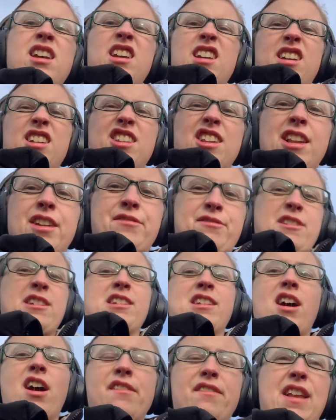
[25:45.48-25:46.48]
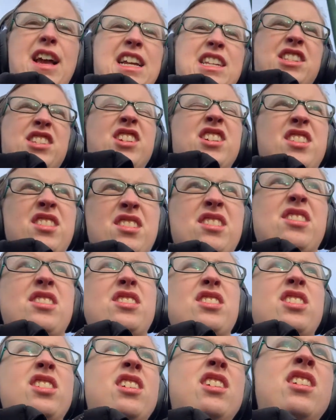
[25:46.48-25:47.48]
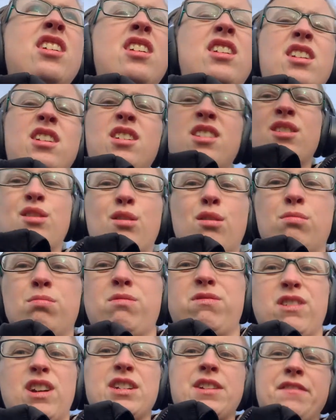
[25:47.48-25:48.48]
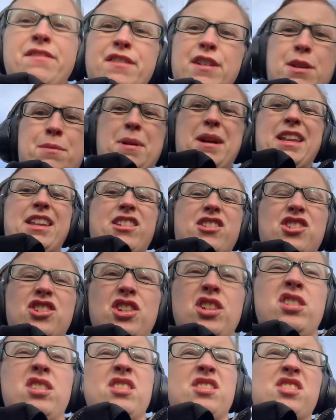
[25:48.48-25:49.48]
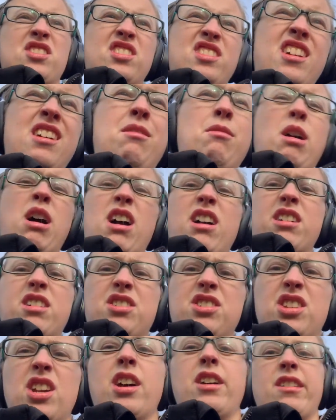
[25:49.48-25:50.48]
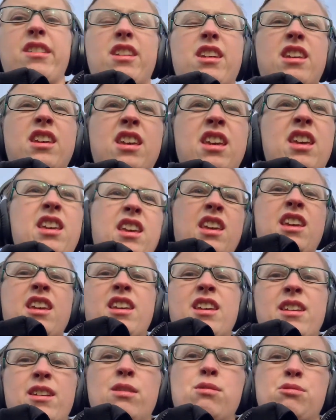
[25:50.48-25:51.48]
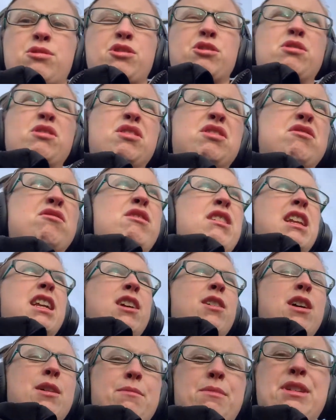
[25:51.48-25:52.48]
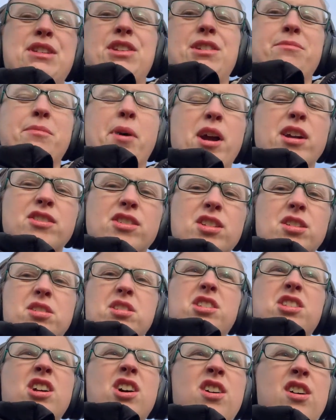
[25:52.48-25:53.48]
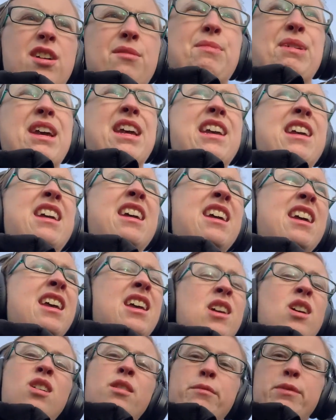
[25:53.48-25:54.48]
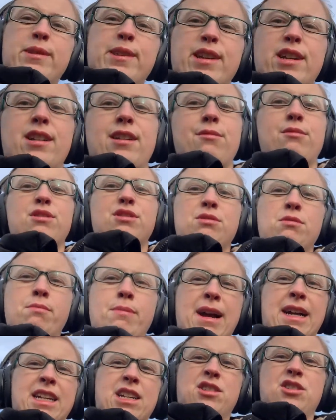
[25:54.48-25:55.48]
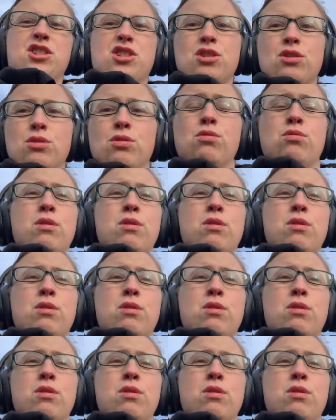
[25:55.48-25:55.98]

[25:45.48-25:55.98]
delivering live lessons, or providing feedback to students on their work. So also it's really quite busy most of the time, particularly once we're back in school.